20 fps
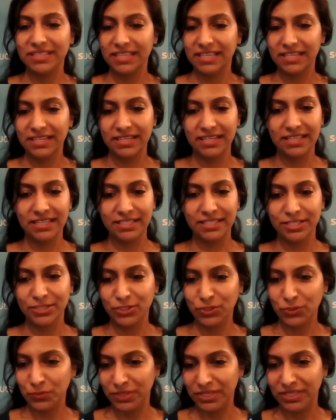it needed
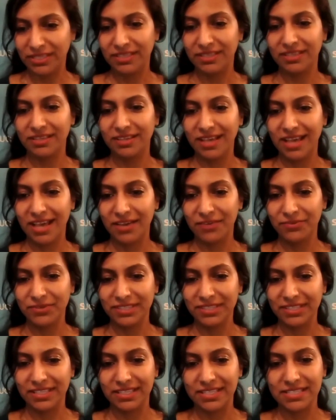to be
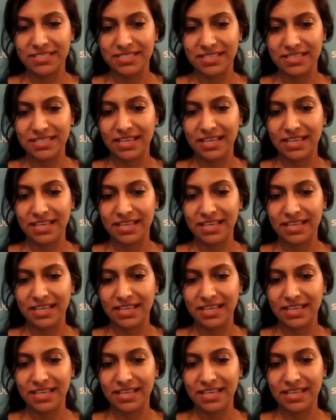really easy.